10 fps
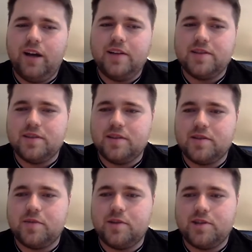answered this
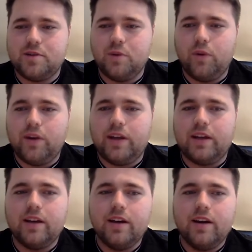question
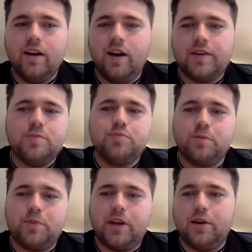already. I did
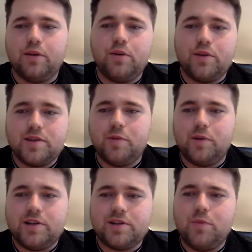prepare though this
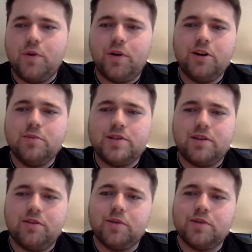question. What kind of
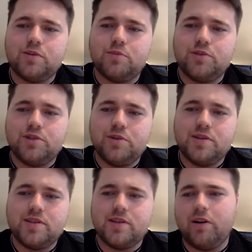material did you produce
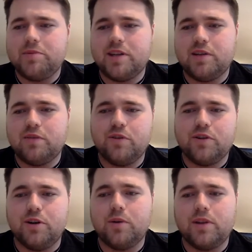at the time to get a
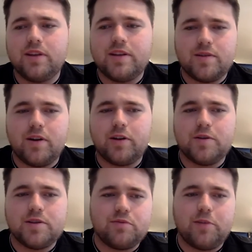foothold in the
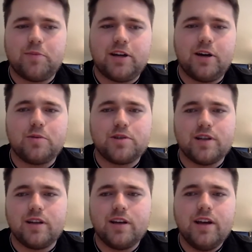zeitgeist of rugby
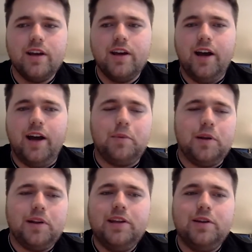culture?
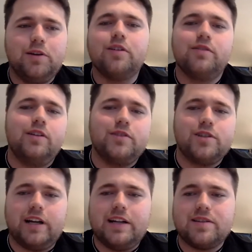I'll let you kind of have a
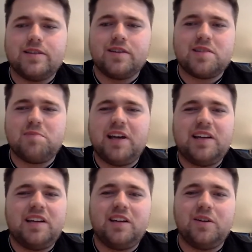chance to
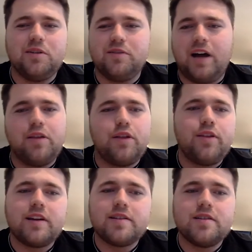explain any kind of other
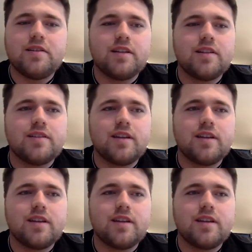things that you did